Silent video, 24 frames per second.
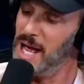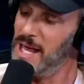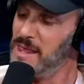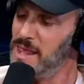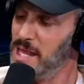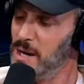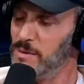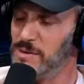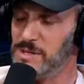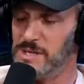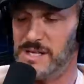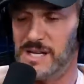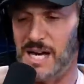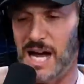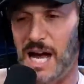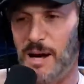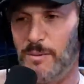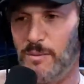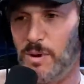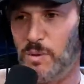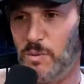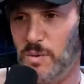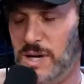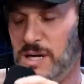there was a
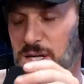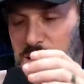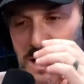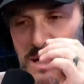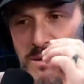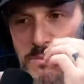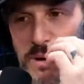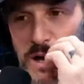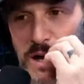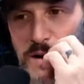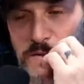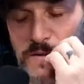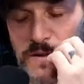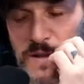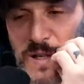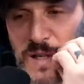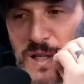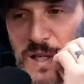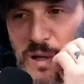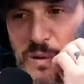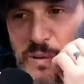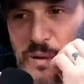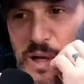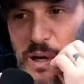time when we did barefoot a
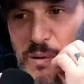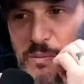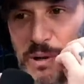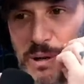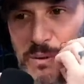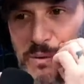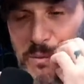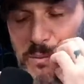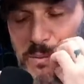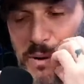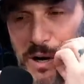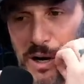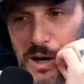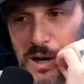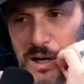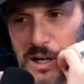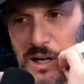little bit at Beeman Park.